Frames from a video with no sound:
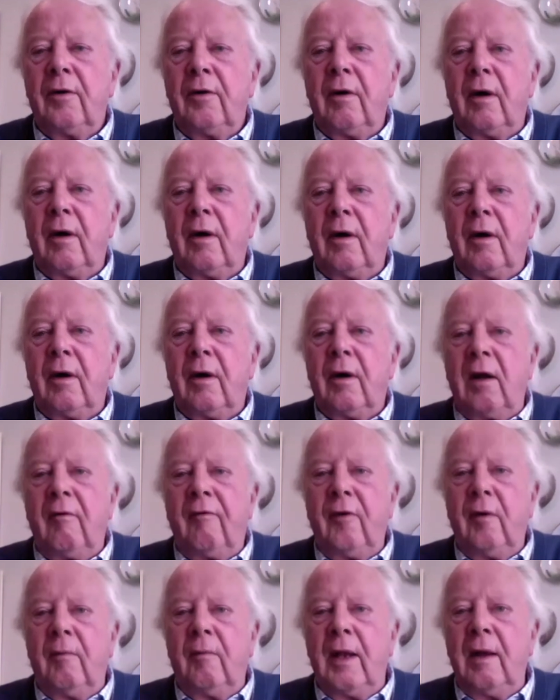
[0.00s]
trying to
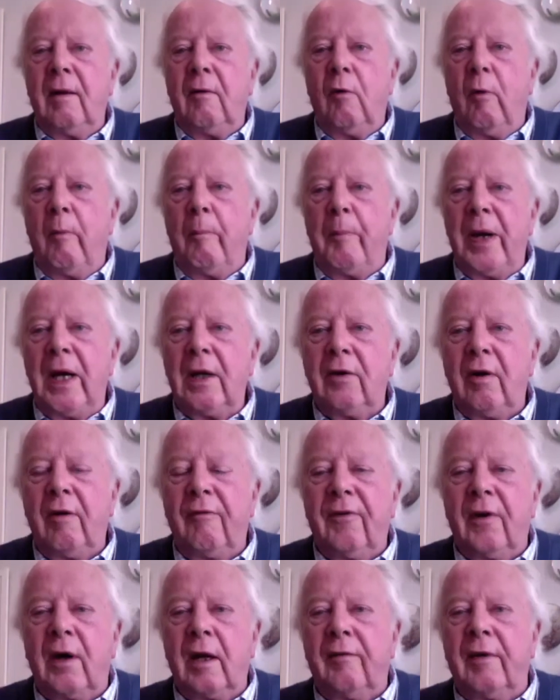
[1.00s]
find film. And they're all
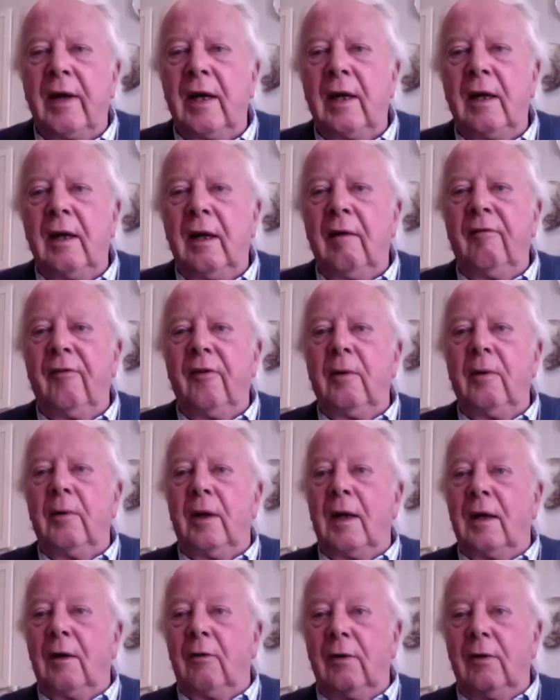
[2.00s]
petrified of handling
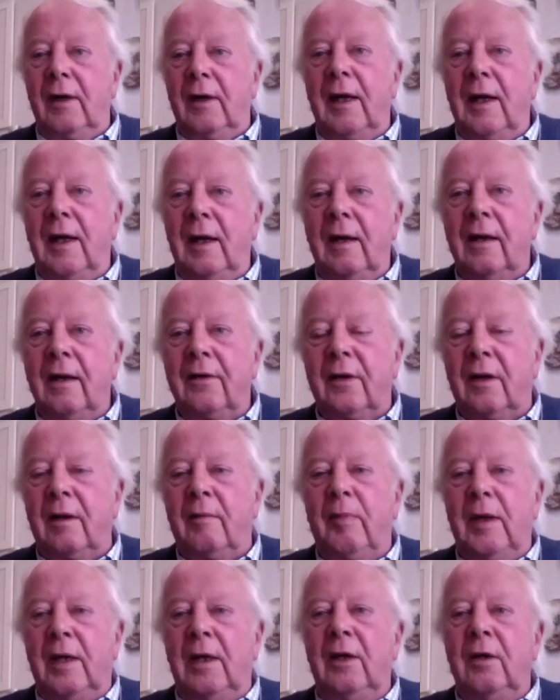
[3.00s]
film. I couldn't care less.
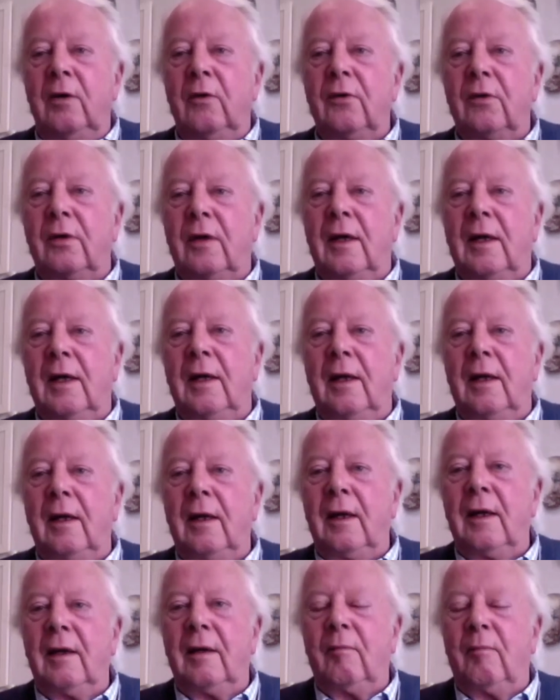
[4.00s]
I'd been used to
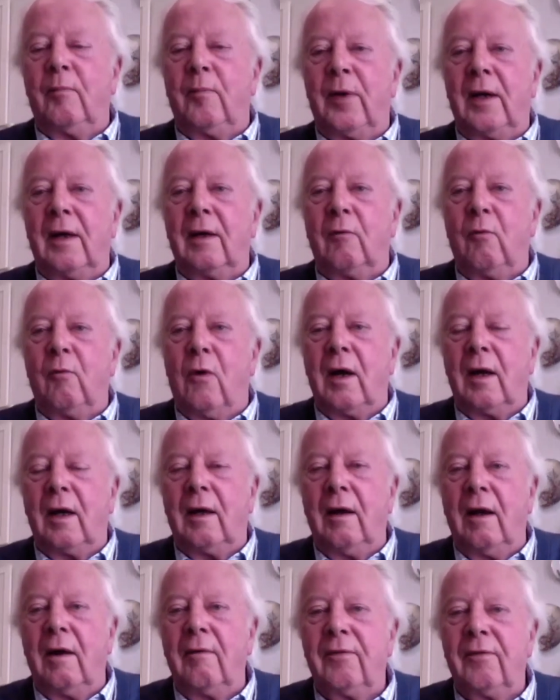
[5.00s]
handling it, a pair of
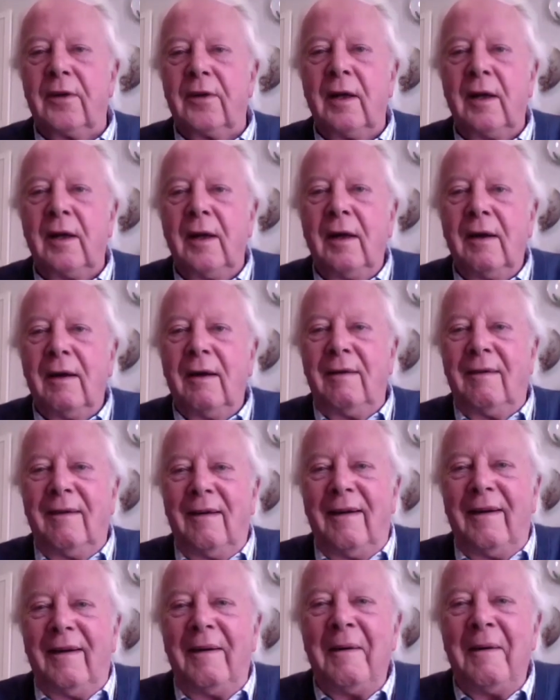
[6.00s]
white gloves.
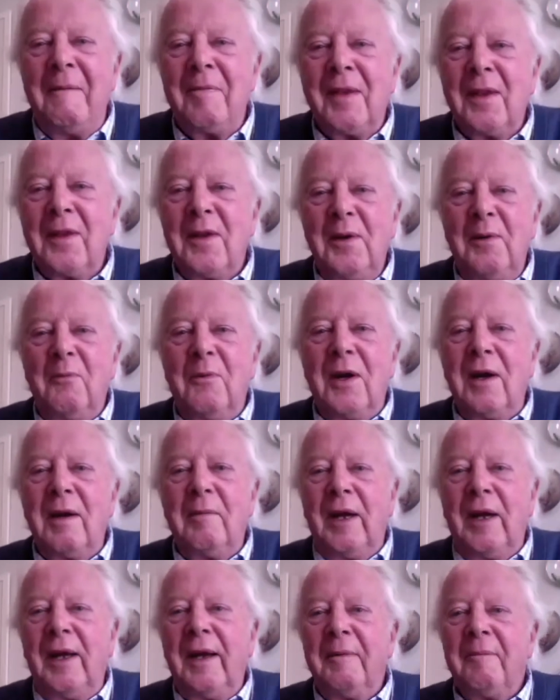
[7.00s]
Didn't
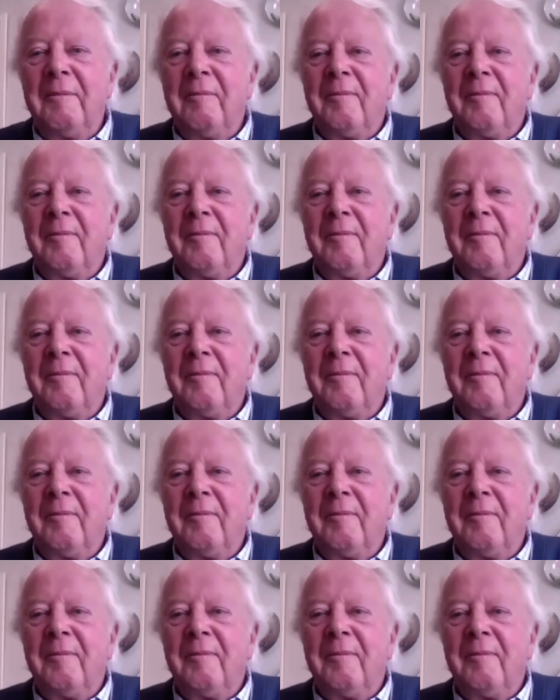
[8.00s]
worry me.